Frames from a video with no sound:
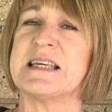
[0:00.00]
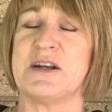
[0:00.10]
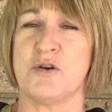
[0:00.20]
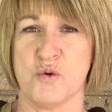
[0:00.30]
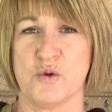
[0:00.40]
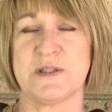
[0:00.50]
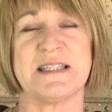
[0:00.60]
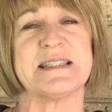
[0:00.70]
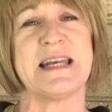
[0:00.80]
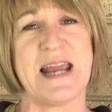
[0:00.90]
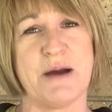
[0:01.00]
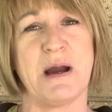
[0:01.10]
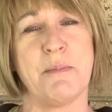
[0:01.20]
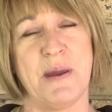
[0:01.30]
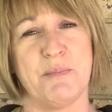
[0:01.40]
and horses and how
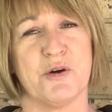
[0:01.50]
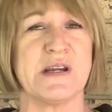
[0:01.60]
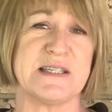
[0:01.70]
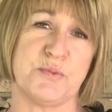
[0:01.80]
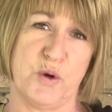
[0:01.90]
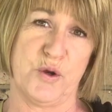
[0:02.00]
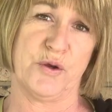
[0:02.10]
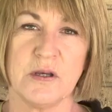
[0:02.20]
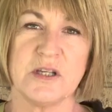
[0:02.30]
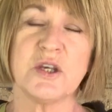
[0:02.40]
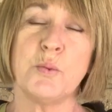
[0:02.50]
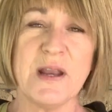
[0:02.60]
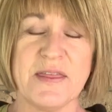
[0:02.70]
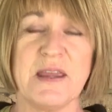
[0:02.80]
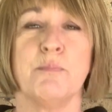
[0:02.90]
our memories work? So one
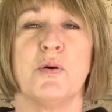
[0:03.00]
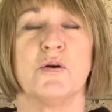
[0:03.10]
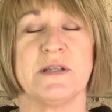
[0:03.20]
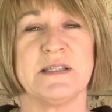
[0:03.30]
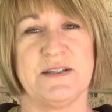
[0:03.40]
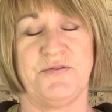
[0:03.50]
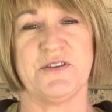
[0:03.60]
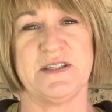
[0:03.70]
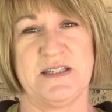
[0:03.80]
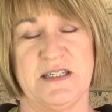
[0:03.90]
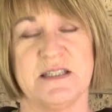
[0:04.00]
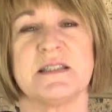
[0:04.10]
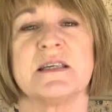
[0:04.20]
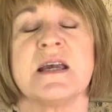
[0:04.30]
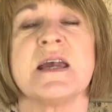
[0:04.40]
of the important
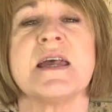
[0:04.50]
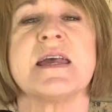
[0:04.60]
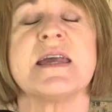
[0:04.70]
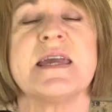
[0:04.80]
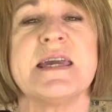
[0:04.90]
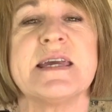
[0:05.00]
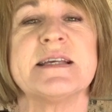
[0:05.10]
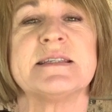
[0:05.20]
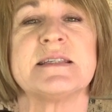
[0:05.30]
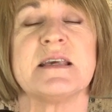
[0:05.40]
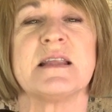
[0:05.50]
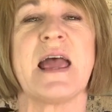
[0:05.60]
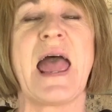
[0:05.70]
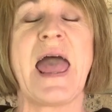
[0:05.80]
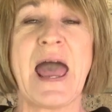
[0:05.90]
differences is
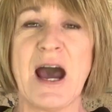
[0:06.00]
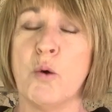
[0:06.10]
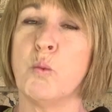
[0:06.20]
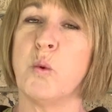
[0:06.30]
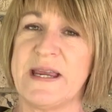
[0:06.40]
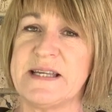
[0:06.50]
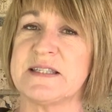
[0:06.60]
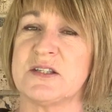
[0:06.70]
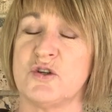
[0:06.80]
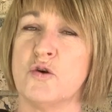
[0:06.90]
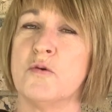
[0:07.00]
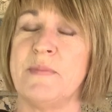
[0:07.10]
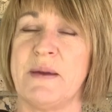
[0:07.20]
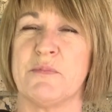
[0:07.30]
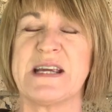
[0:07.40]
how we store
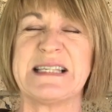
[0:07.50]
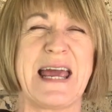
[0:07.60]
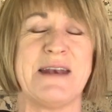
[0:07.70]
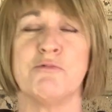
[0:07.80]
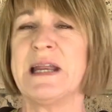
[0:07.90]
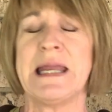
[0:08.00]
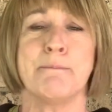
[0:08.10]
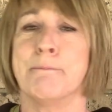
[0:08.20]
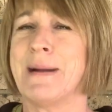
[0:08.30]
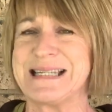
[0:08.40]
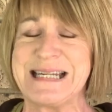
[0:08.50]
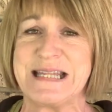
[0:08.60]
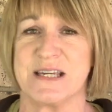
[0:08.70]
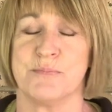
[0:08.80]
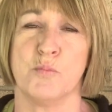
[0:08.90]
memories and really muddy
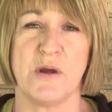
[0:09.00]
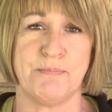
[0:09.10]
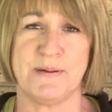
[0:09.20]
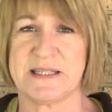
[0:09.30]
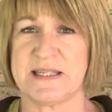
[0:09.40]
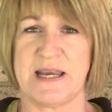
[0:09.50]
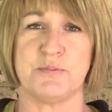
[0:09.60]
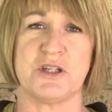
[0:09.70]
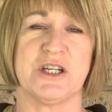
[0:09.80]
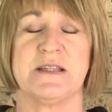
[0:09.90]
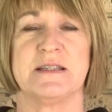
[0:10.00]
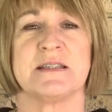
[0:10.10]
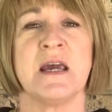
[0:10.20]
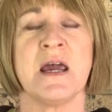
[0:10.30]
them with perceptions.